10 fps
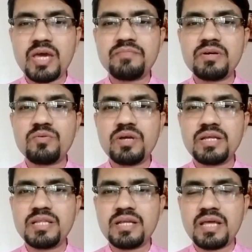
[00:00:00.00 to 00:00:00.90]
have the
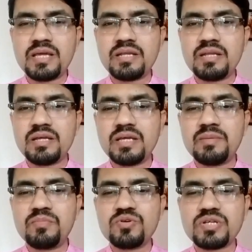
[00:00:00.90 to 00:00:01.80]
query, then I can
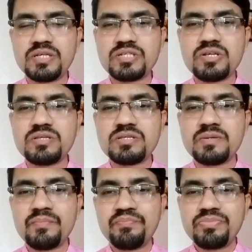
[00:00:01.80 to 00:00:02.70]
give more
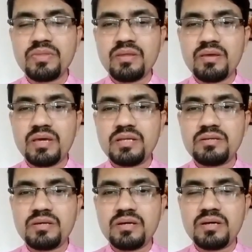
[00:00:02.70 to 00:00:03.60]
suggestions.
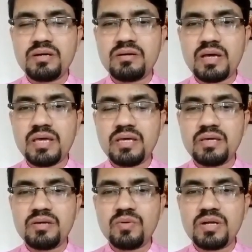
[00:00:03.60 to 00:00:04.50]
And
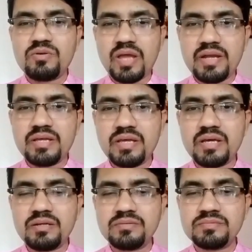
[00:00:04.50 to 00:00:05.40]
I want to end
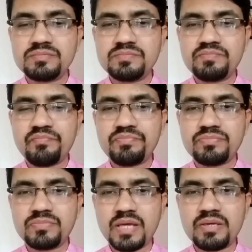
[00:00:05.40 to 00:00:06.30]
here.
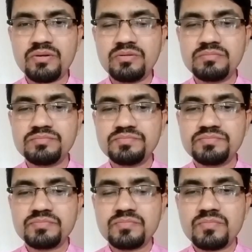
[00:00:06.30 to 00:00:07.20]
Thank you.
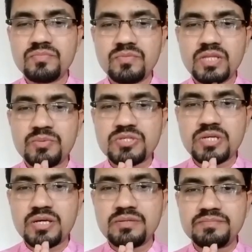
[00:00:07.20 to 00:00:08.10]

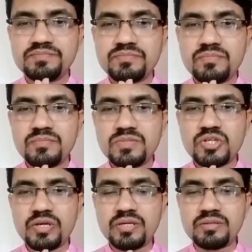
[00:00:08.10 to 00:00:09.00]
Namaskar.
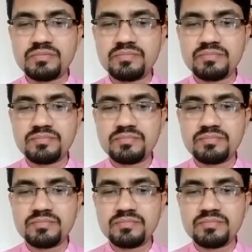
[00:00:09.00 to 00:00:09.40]
Jai Hind.